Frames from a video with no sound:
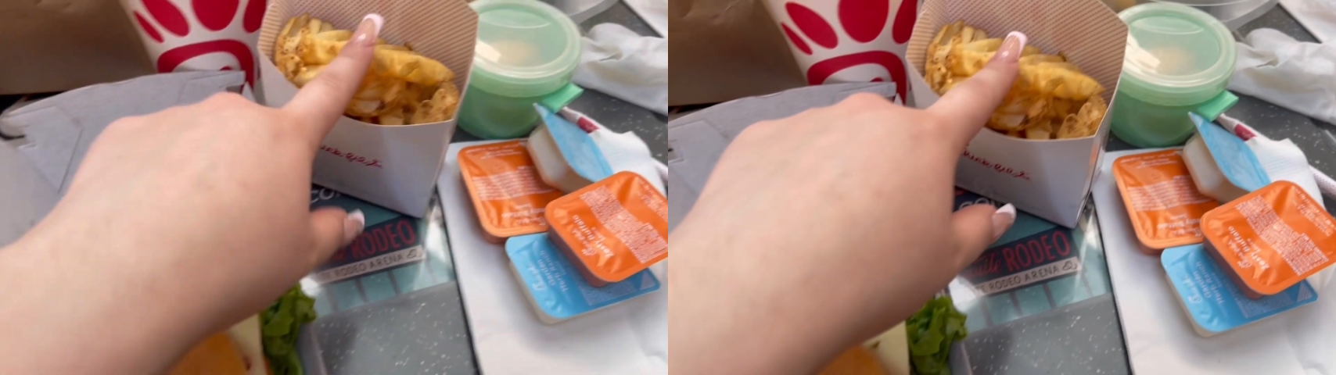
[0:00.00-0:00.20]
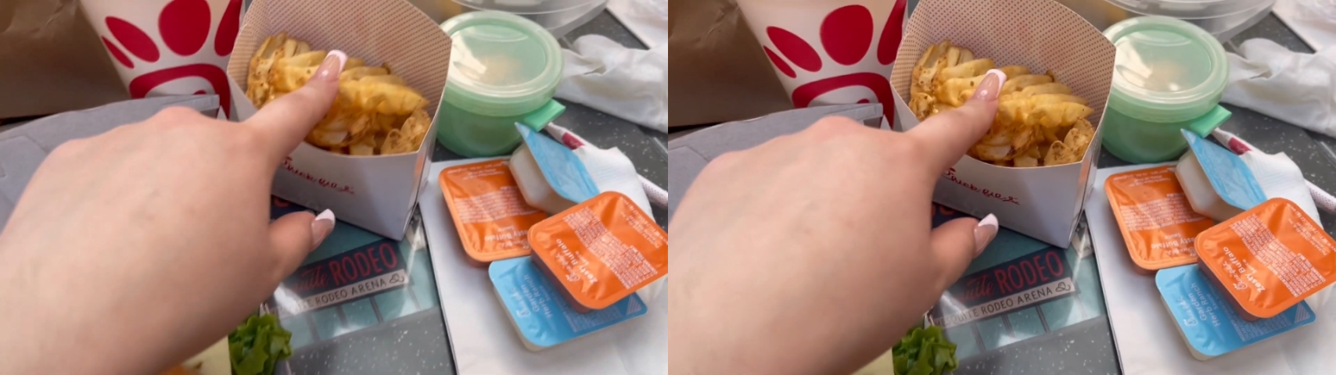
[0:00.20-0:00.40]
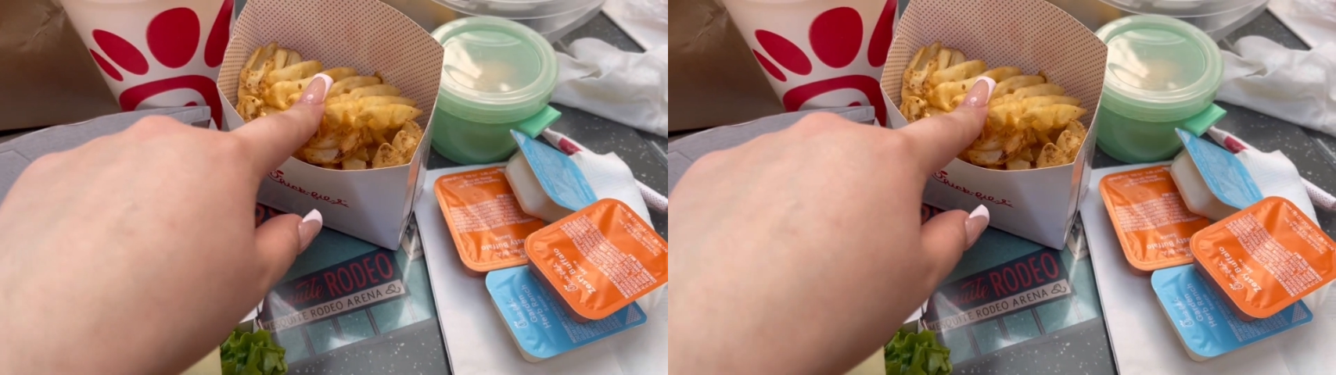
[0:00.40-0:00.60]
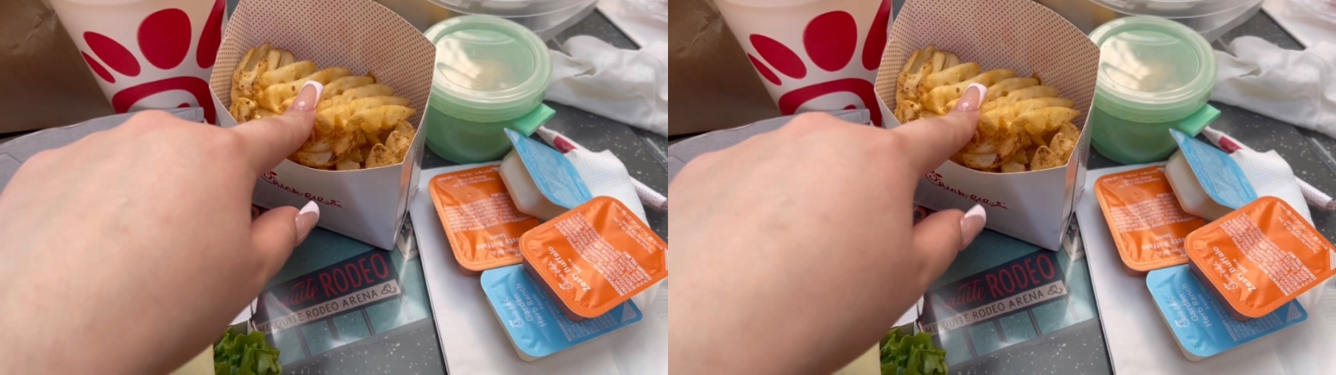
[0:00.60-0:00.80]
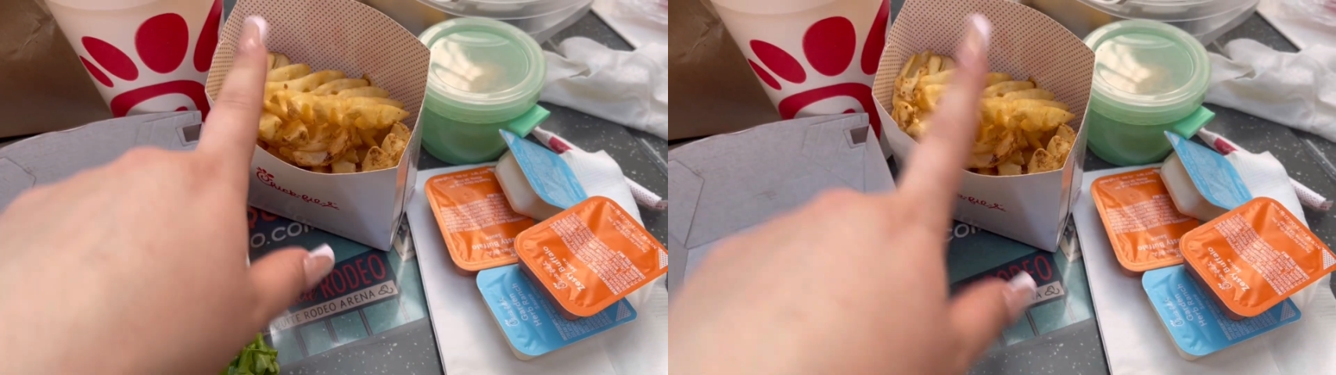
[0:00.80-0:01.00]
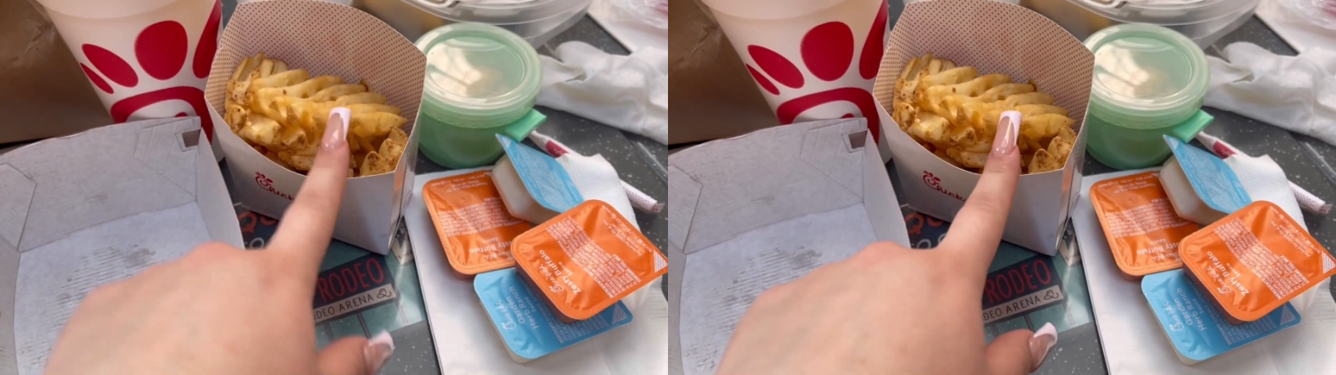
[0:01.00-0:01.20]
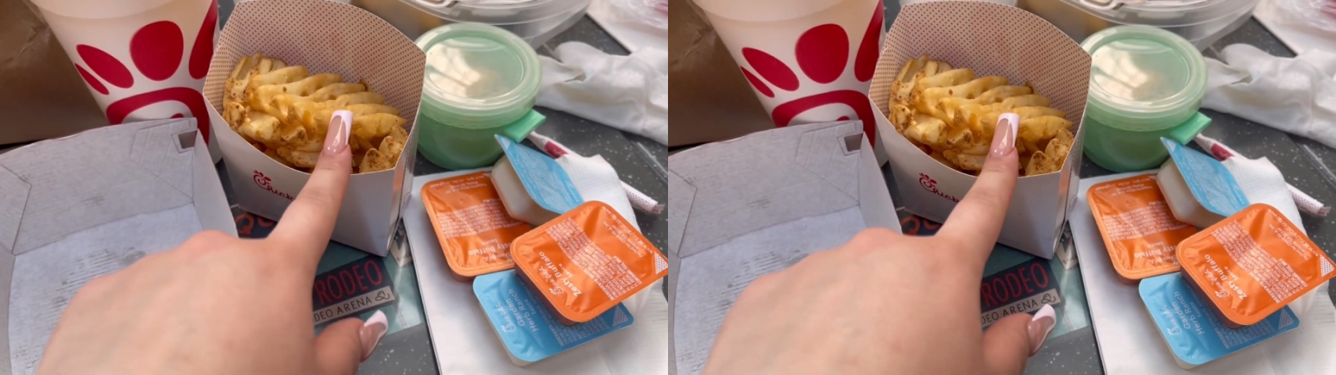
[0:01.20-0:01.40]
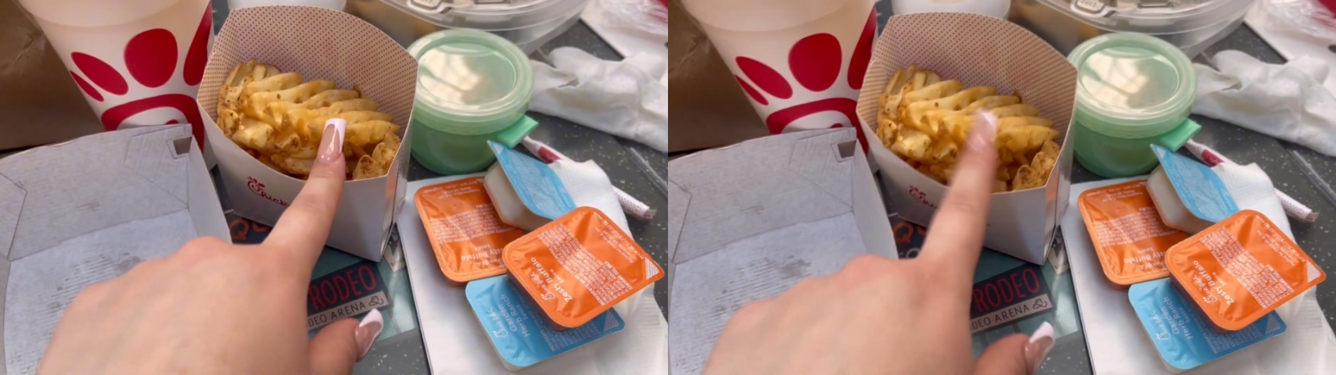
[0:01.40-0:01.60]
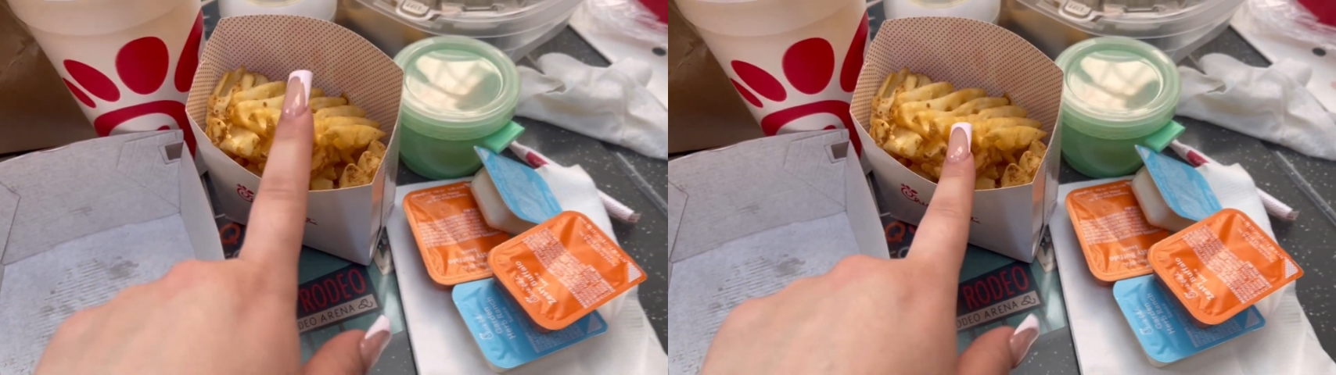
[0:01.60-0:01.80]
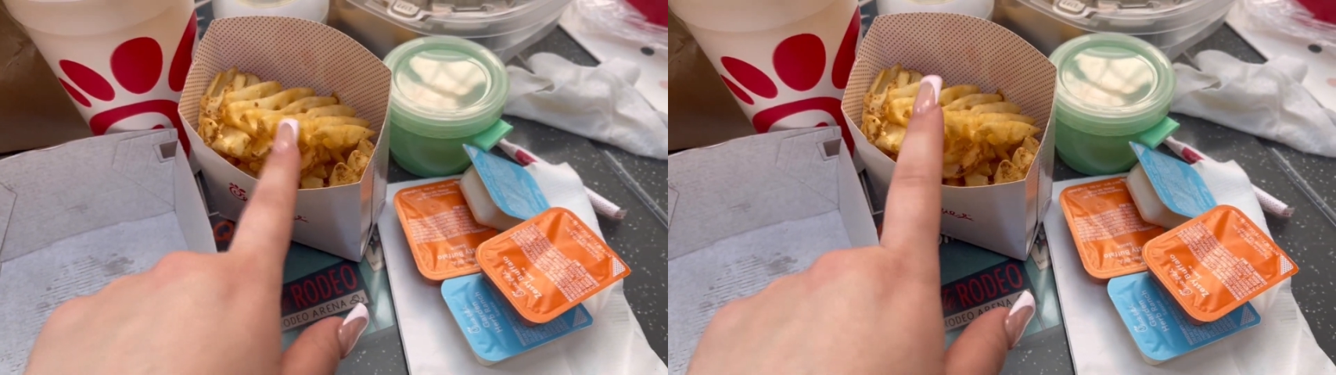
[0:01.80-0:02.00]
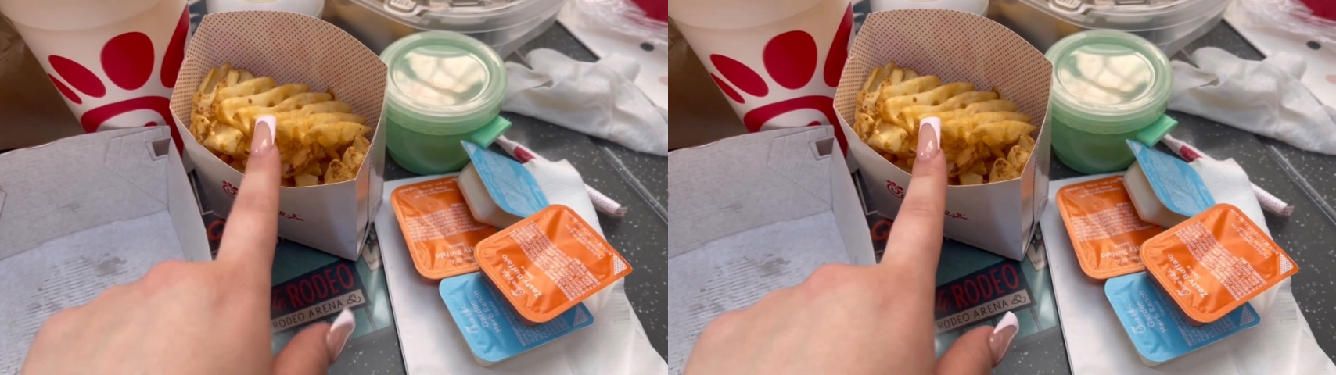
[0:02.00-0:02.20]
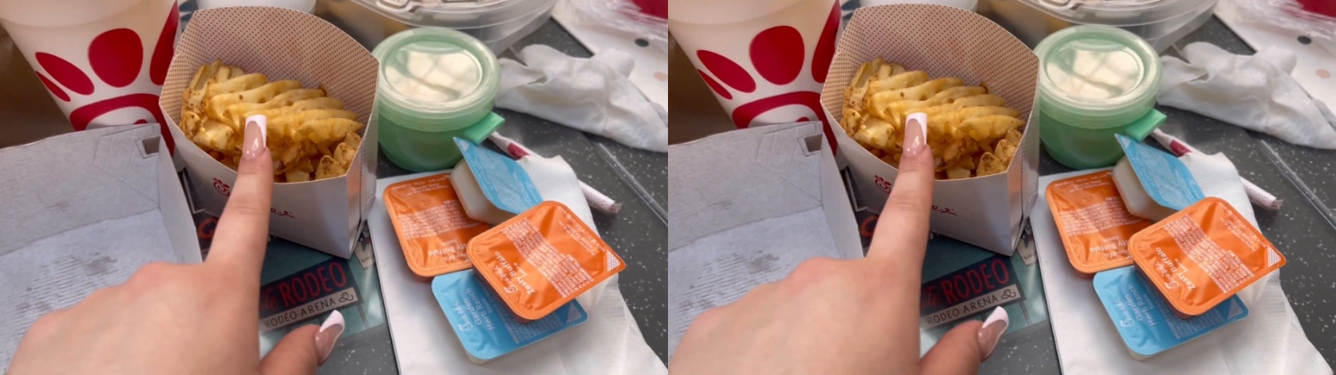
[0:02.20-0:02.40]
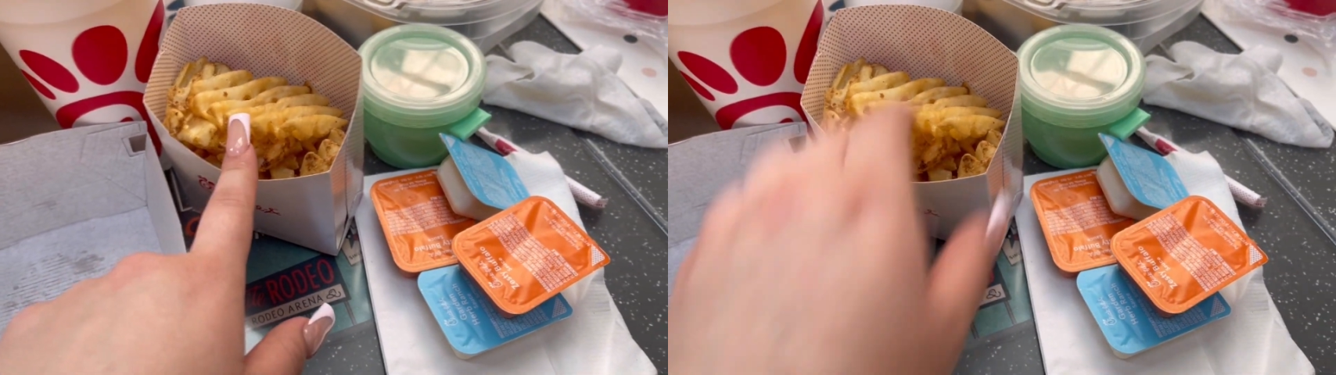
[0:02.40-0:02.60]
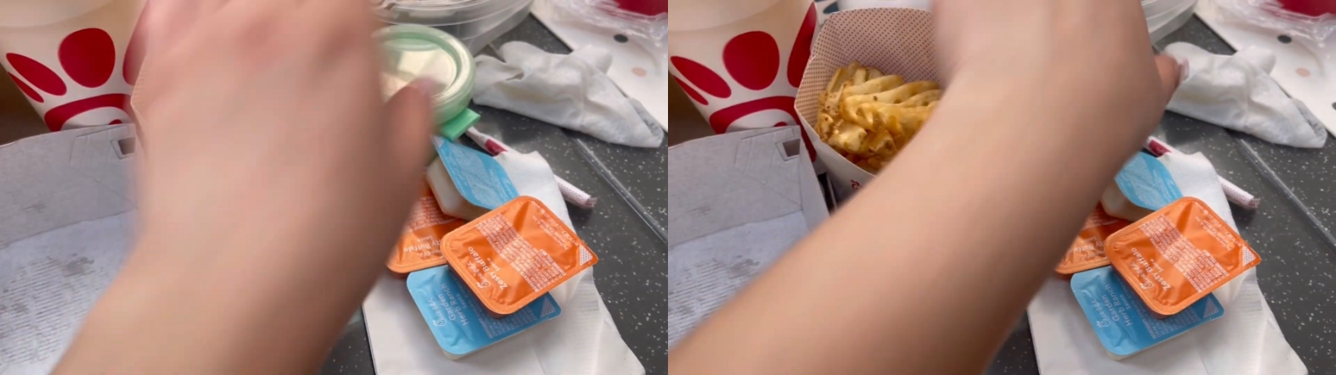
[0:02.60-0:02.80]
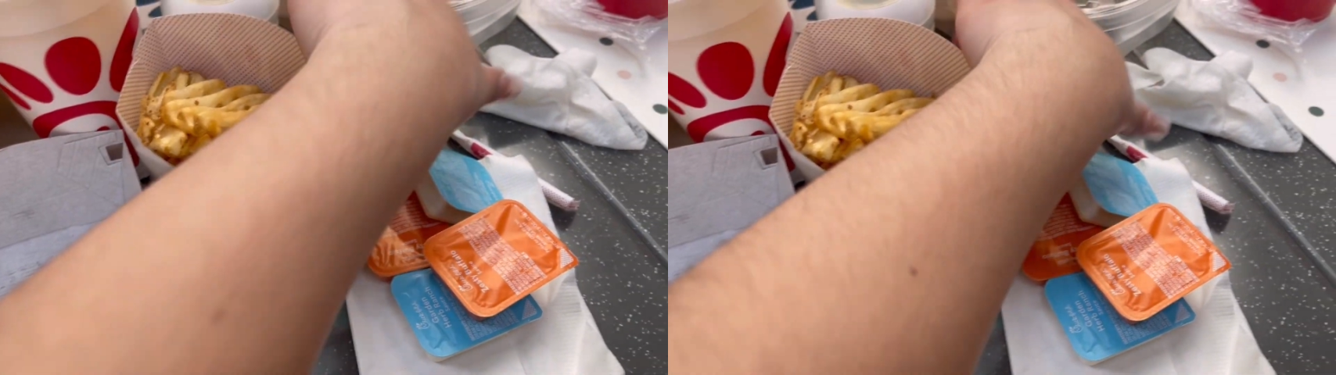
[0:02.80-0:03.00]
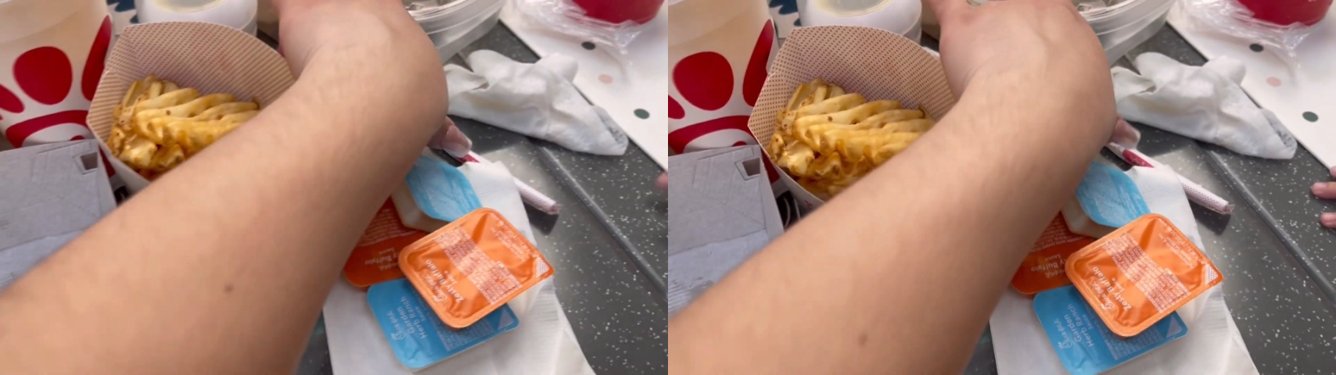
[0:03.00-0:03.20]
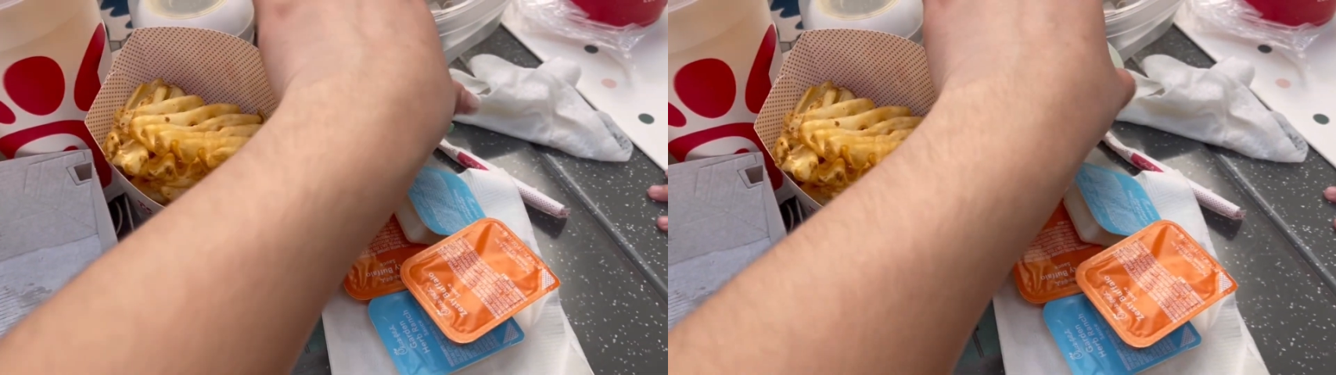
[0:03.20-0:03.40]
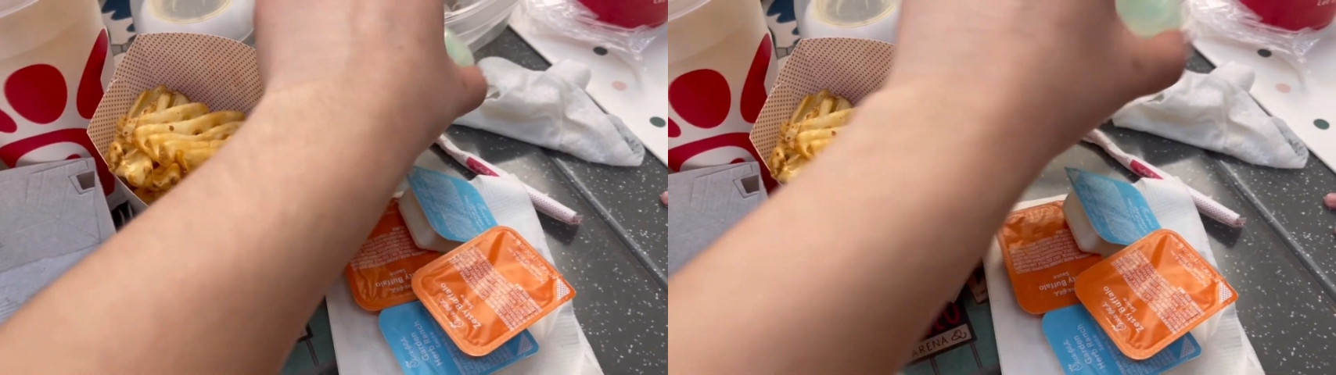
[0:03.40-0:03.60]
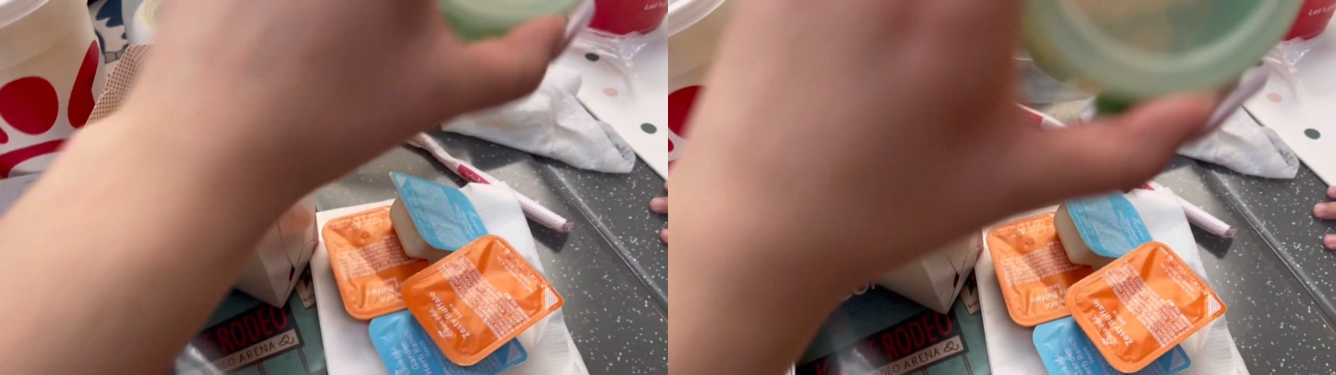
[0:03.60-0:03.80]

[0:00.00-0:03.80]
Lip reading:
No face is visible, so there are no lips to read.